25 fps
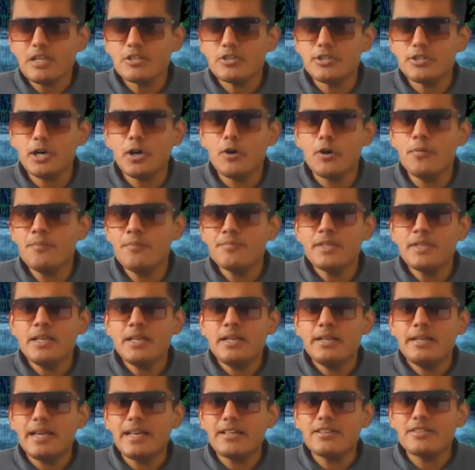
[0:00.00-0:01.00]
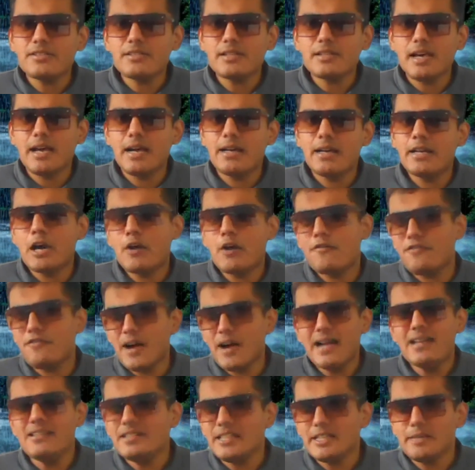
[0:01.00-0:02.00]
So next, now
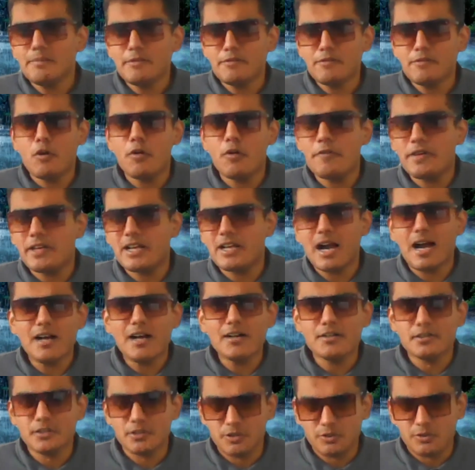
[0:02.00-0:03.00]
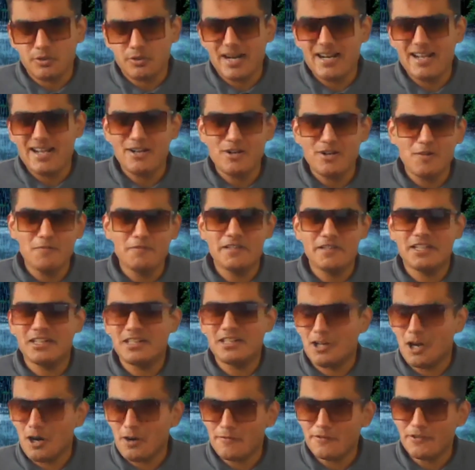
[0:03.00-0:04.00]
finally, before we conclude, right, I know I've
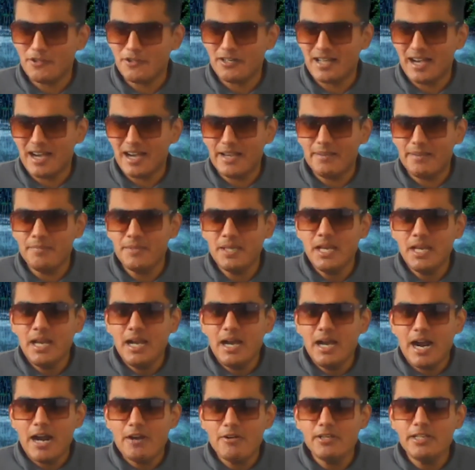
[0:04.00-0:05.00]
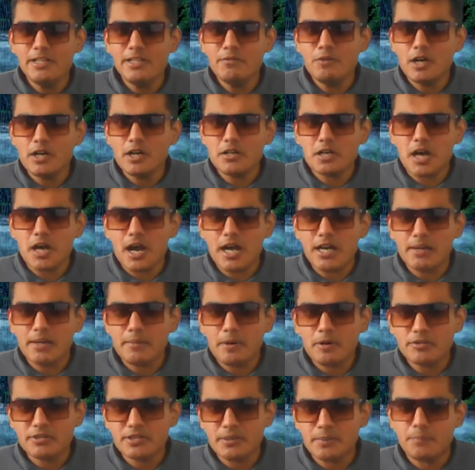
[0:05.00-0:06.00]
taken a lot of your time. I really want to talk
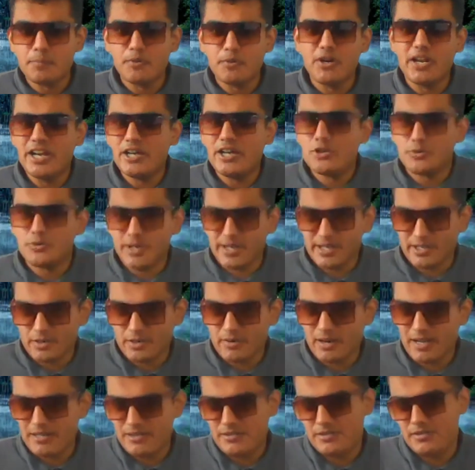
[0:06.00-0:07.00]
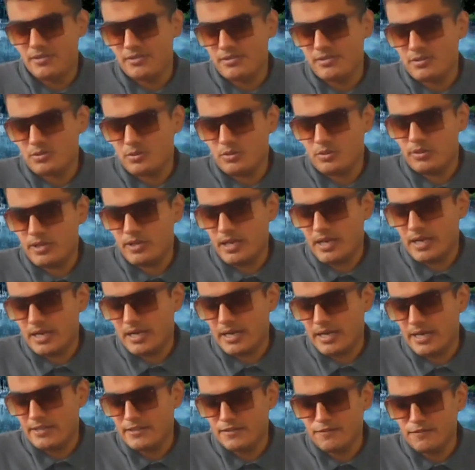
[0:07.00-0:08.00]
about the brain drain process.
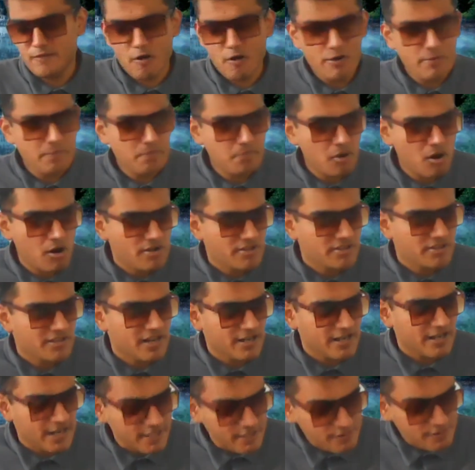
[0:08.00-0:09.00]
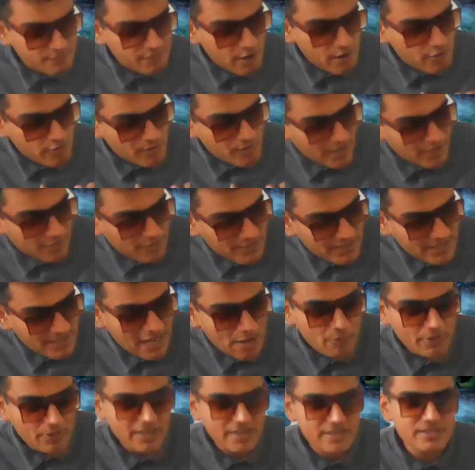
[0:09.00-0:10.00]
It's very pertinent. It is very relevant
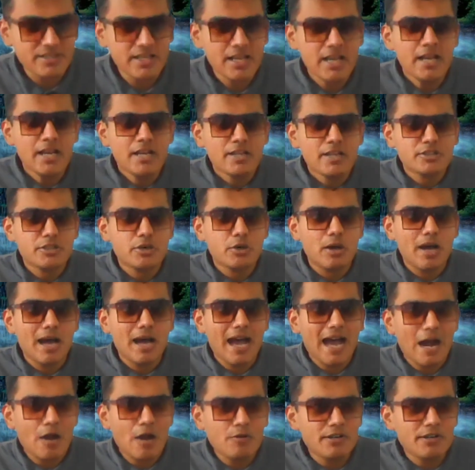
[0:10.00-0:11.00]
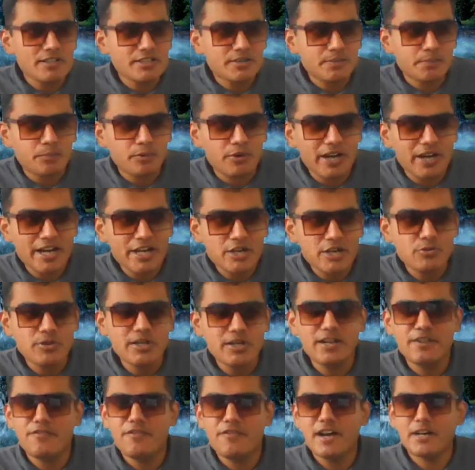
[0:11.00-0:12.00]
nowadays. So how does brain
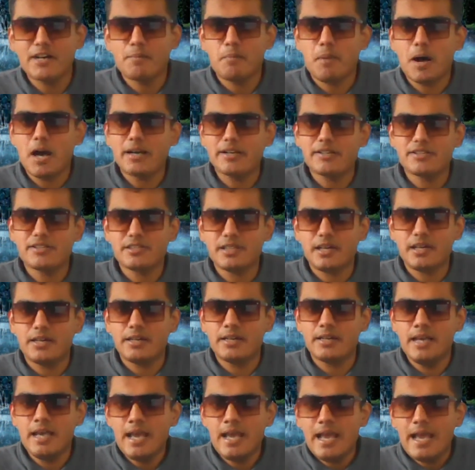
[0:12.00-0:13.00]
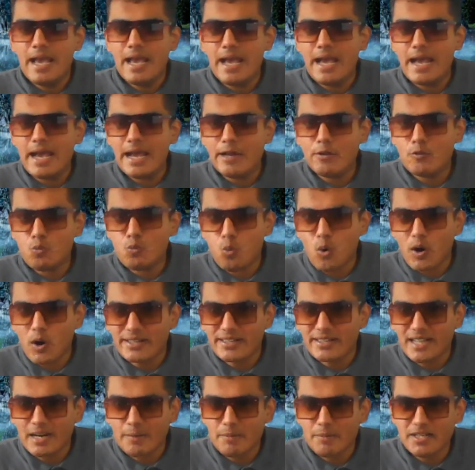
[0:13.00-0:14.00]
drain affect Pakistan, and
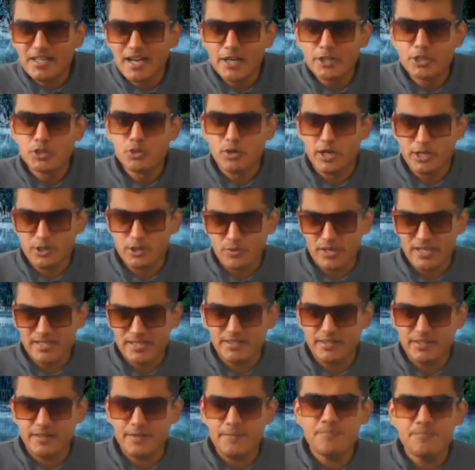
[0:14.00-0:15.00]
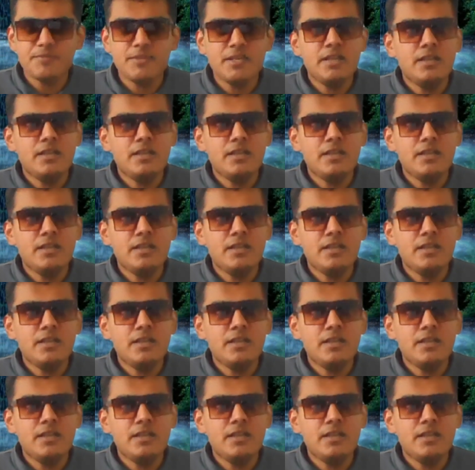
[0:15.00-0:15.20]
what can be done to address it?